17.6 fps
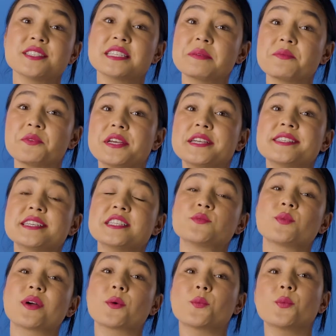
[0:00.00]
some
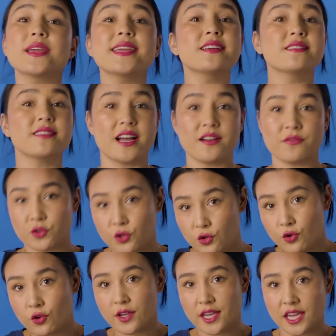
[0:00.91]
reasons why we love
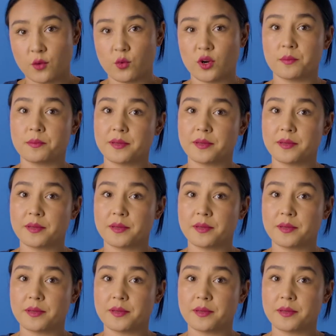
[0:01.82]
Google Keyword